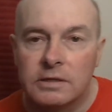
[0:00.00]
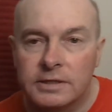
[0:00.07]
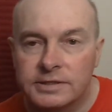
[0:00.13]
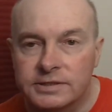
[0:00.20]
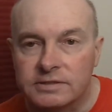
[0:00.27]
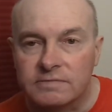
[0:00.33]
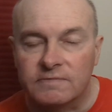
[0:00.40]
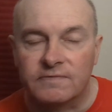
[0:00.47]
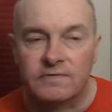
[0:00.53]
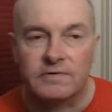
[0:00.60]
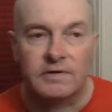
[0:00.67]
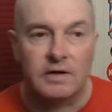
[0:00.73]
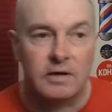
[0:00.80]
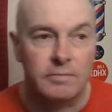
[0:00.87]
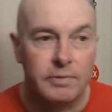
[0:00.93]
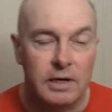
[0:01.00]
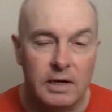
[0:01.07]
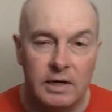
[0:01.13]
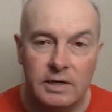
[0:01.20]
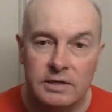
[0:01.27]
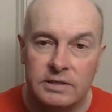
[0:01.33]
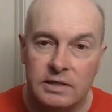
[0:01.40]
That's it for that
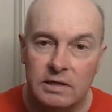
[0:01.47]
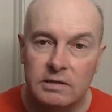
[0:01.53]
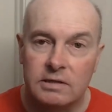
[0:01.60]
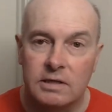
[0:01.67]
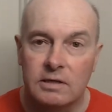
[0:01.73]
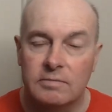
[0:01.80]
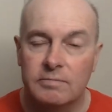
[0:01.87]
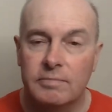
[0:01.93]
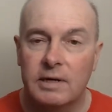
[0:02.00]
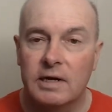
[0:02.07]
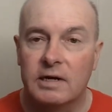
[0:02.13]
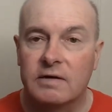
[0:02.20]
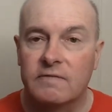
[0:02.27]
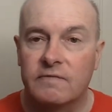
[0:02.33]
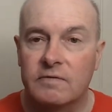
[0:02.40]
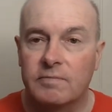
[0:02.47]
pass. I'll come back